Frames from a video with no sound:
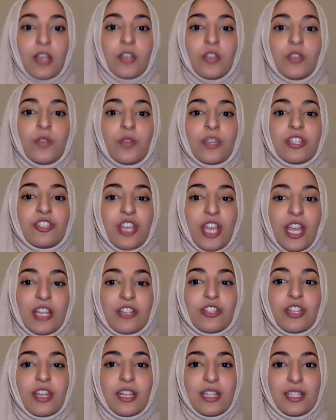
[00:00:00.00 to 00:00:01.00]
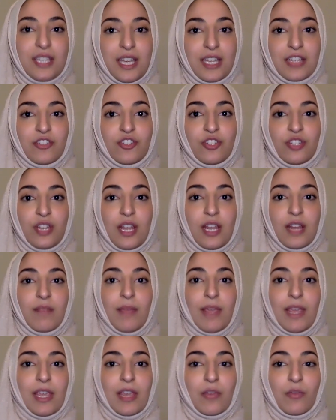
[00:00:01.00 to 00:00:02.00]
you can change that intention and
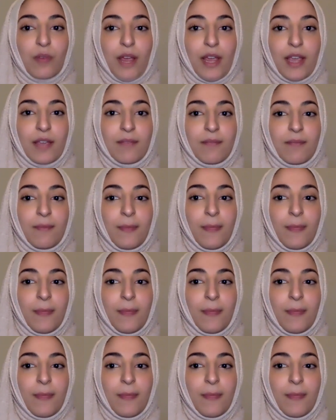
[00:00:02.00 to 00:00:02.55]
make it right.